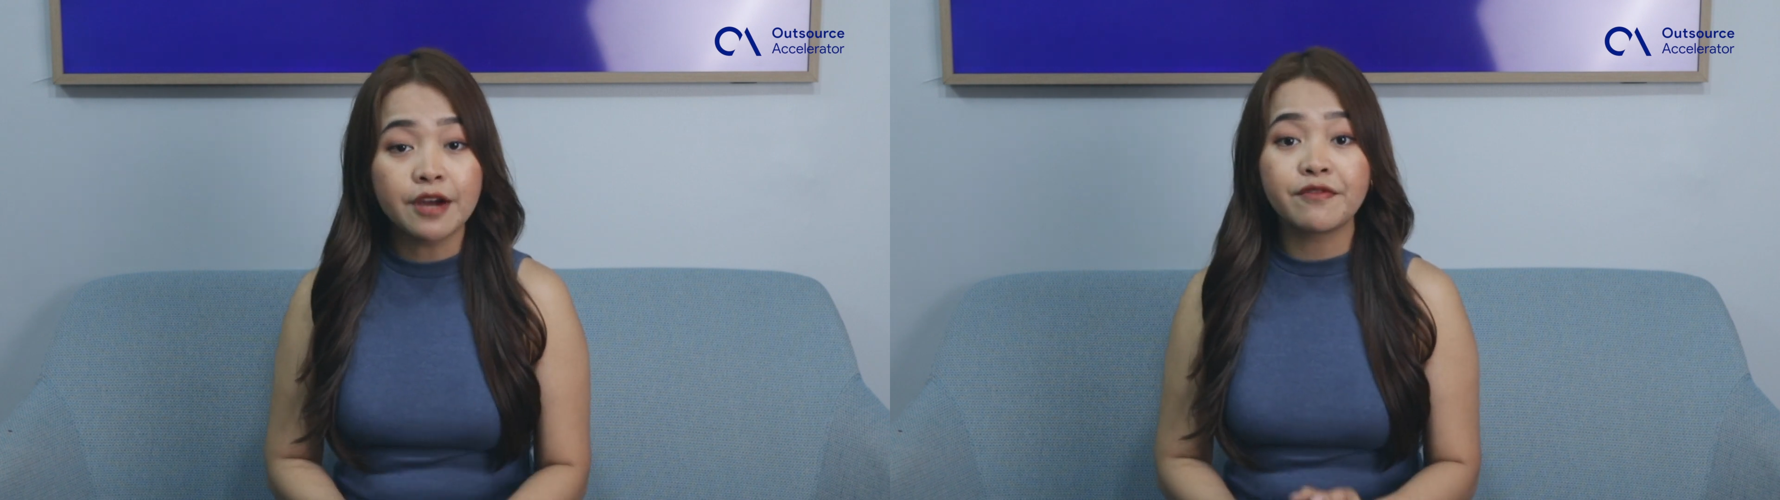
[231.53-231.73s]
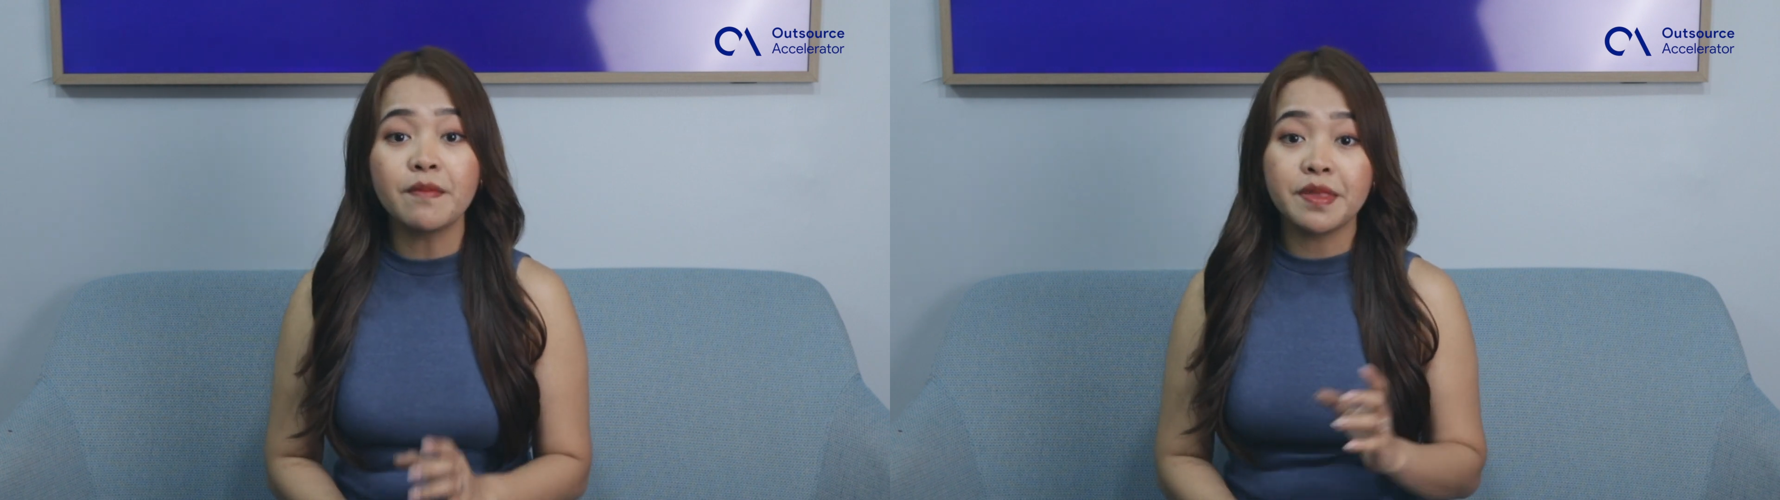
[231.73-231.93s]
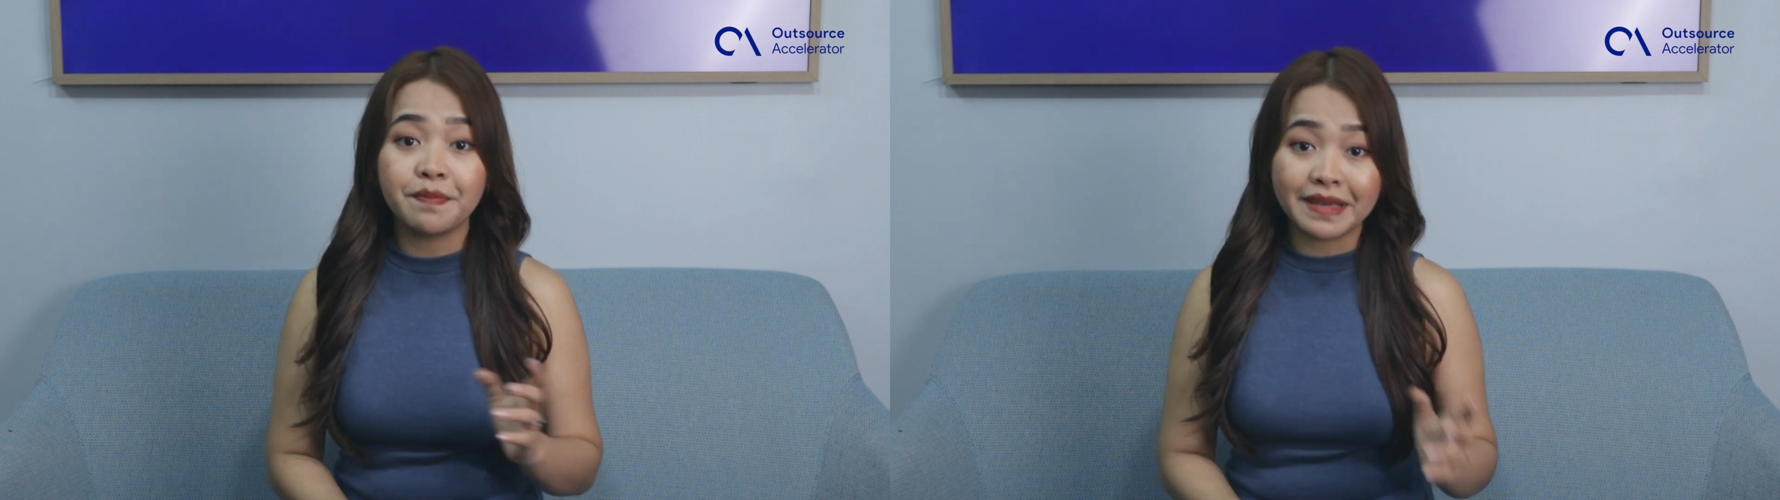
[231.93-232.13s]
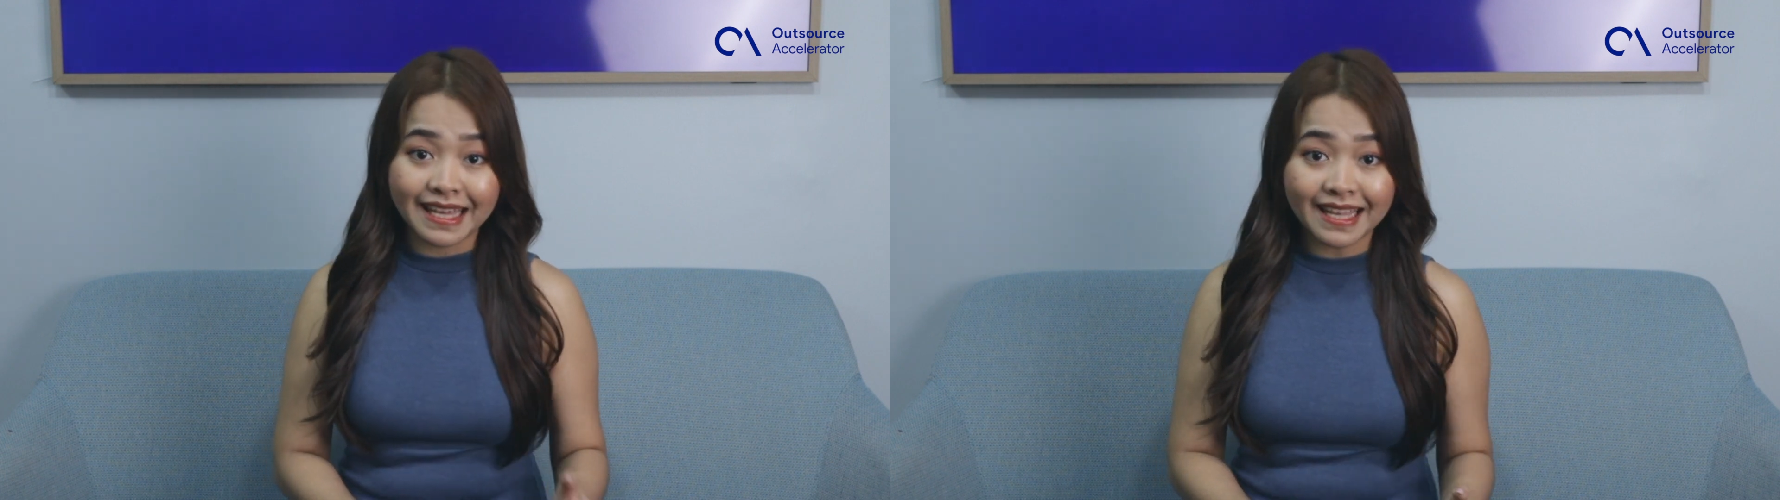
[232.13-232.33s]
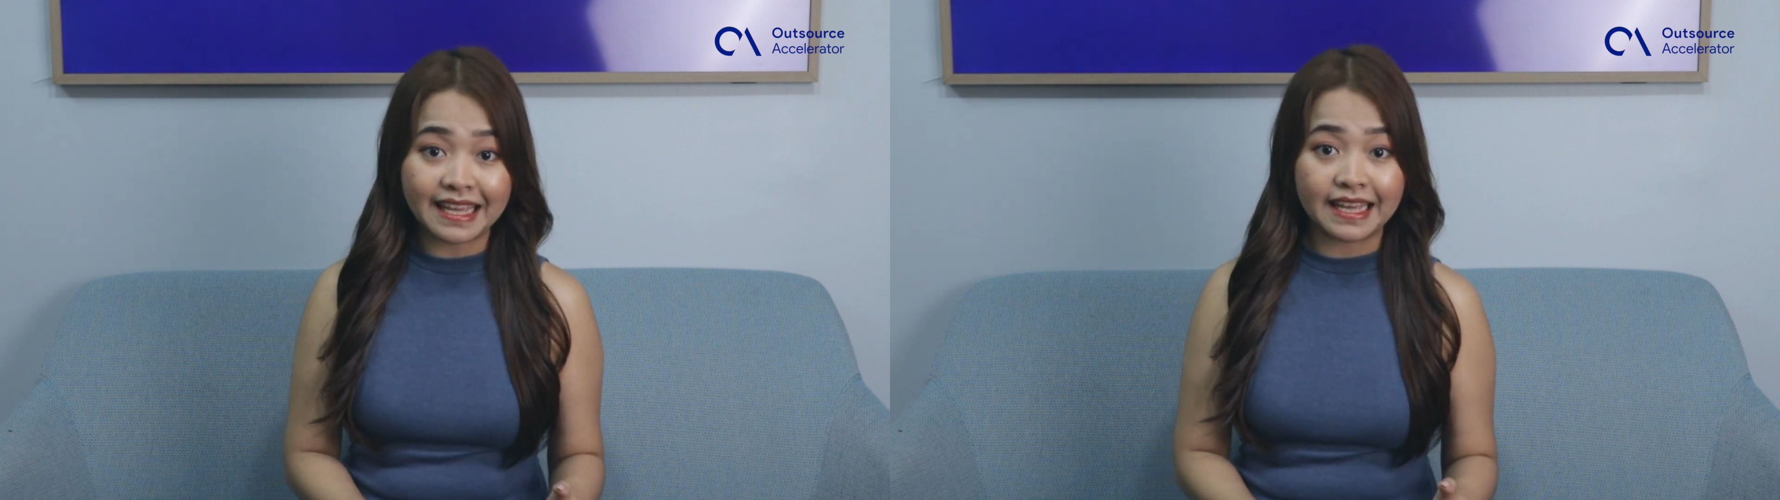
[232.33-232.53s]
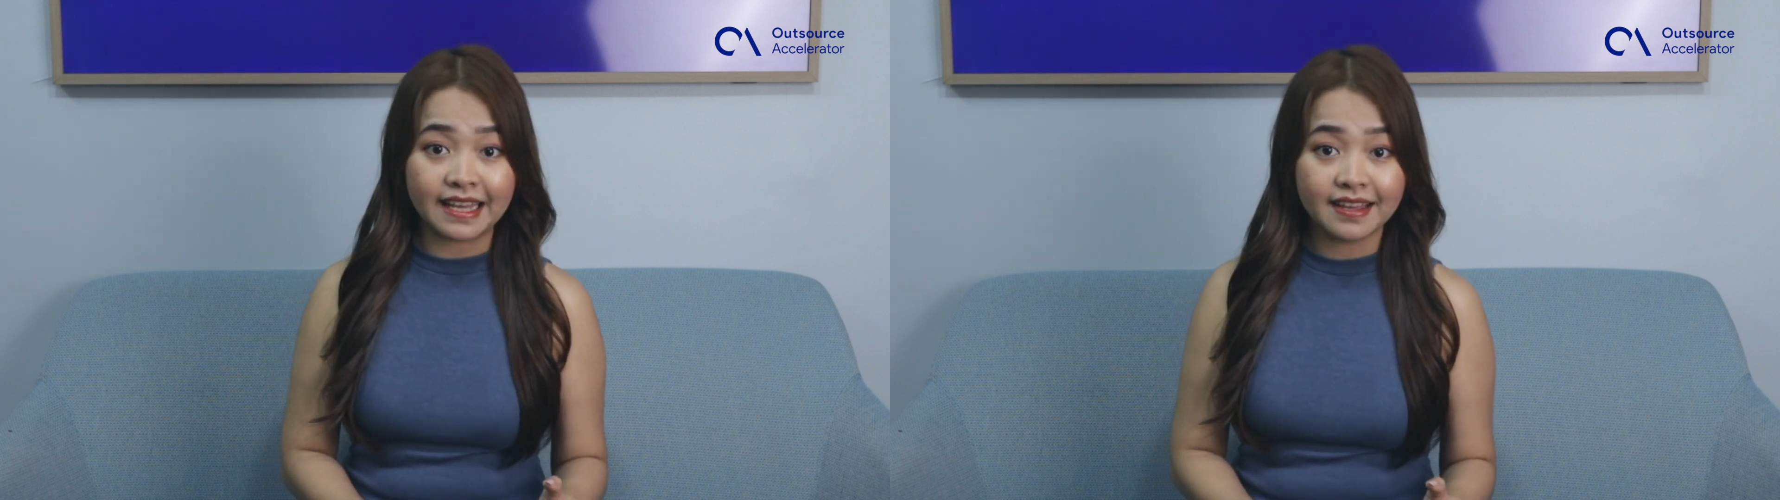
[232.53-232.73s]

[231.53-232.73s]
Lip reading: from the beginning.